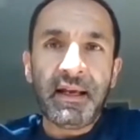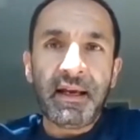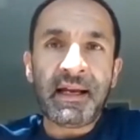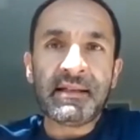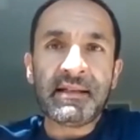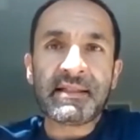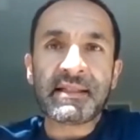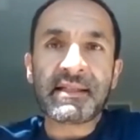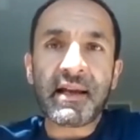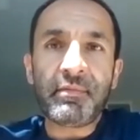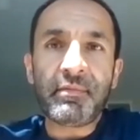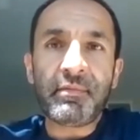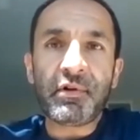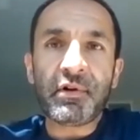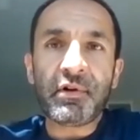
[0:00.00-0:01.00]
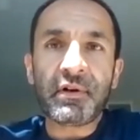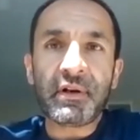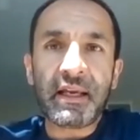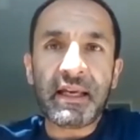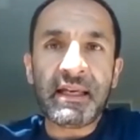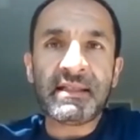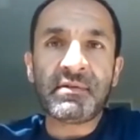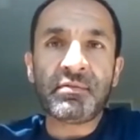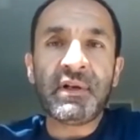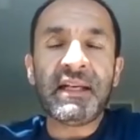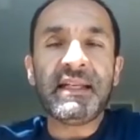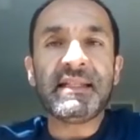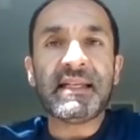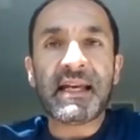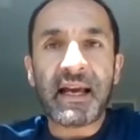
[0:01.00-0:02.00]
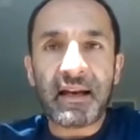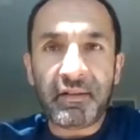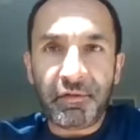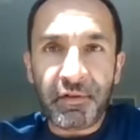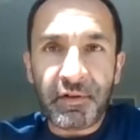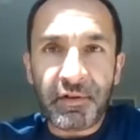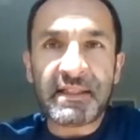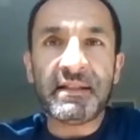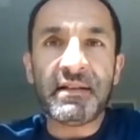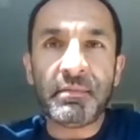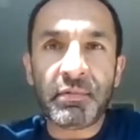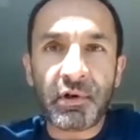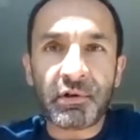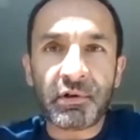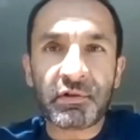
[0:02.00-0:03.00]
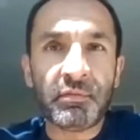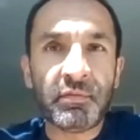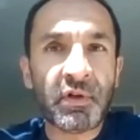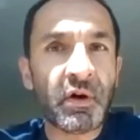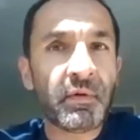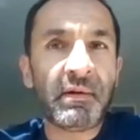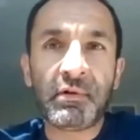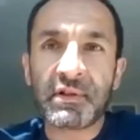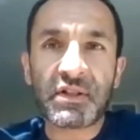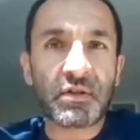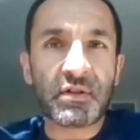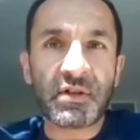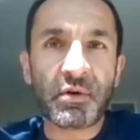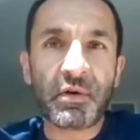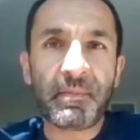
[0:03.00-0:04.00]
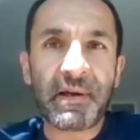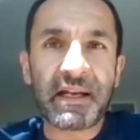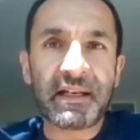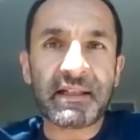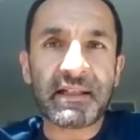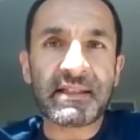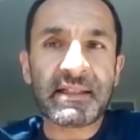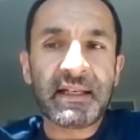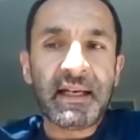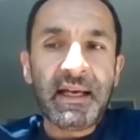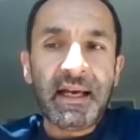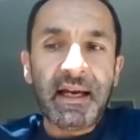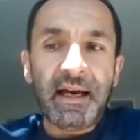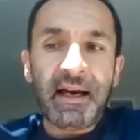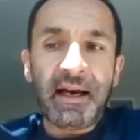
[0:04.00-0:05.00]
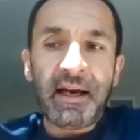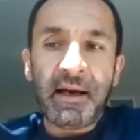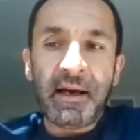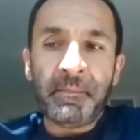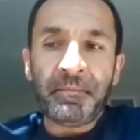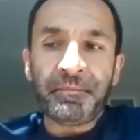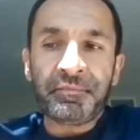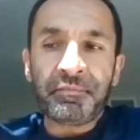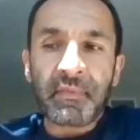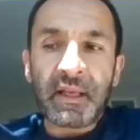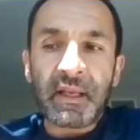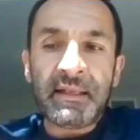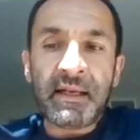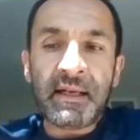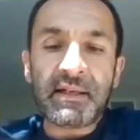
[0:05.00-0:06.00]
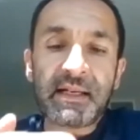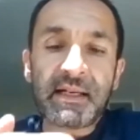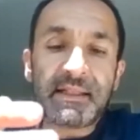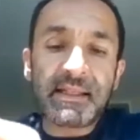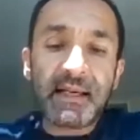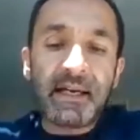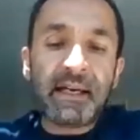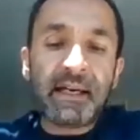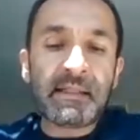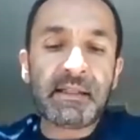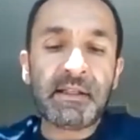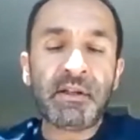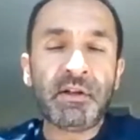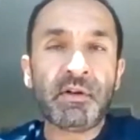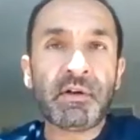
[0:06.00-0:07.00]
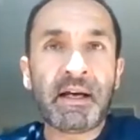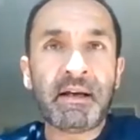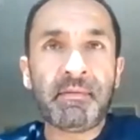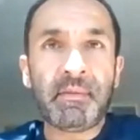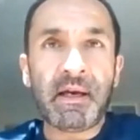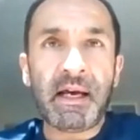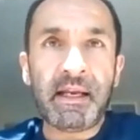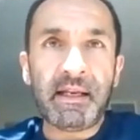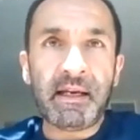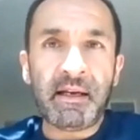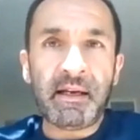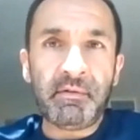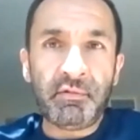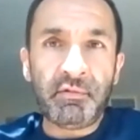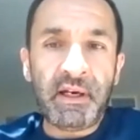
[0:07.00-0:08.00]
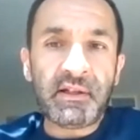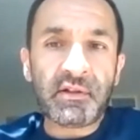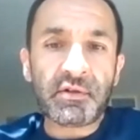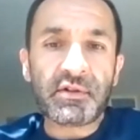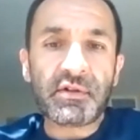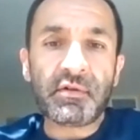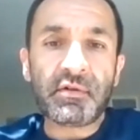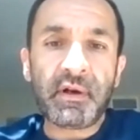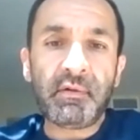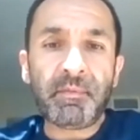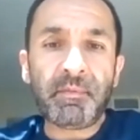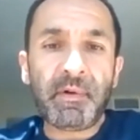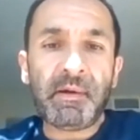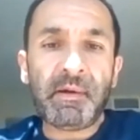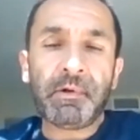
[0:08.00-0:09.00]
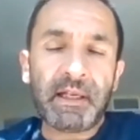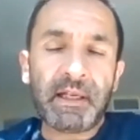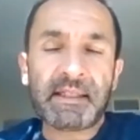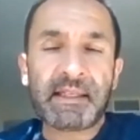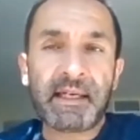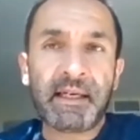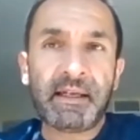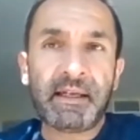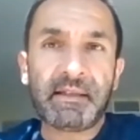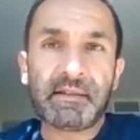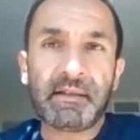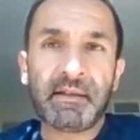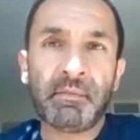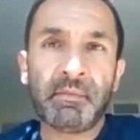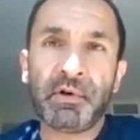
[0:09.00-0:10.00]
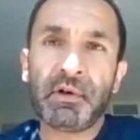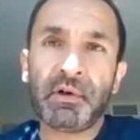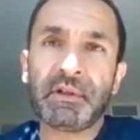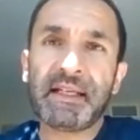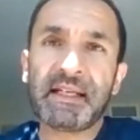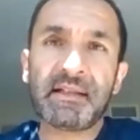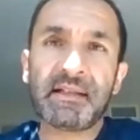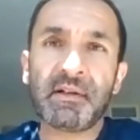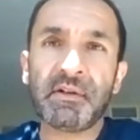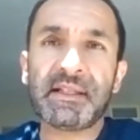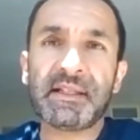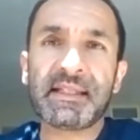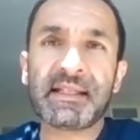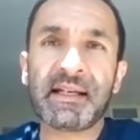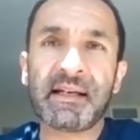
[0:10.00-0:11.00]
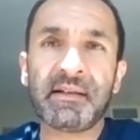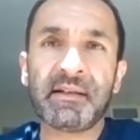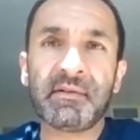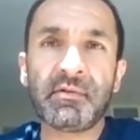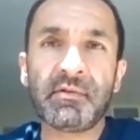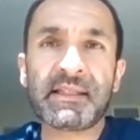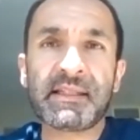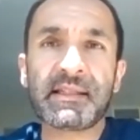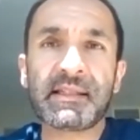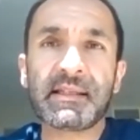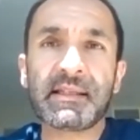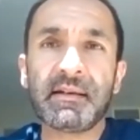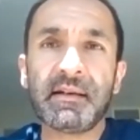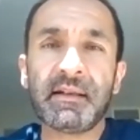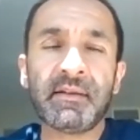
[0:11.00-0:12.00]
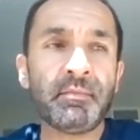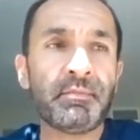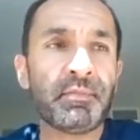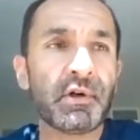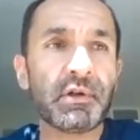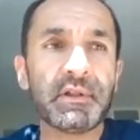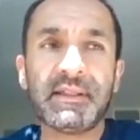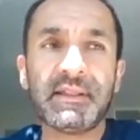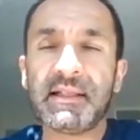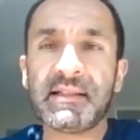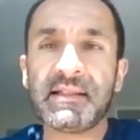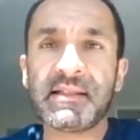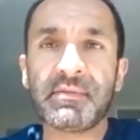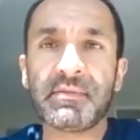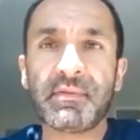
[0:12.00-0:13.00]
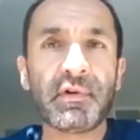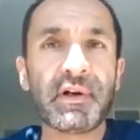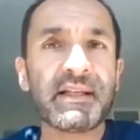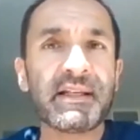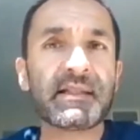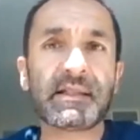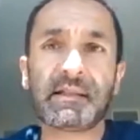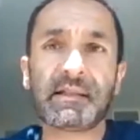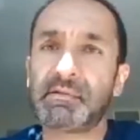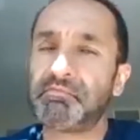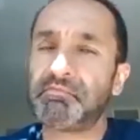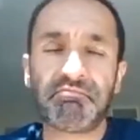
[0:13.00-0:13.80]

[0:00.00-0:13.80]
And cyber is really the elephant in the boardroom. Nobody wants to talk about it. Now, that said, I really don't agree with people that say that the board doesn't understand risks. The board deals with risks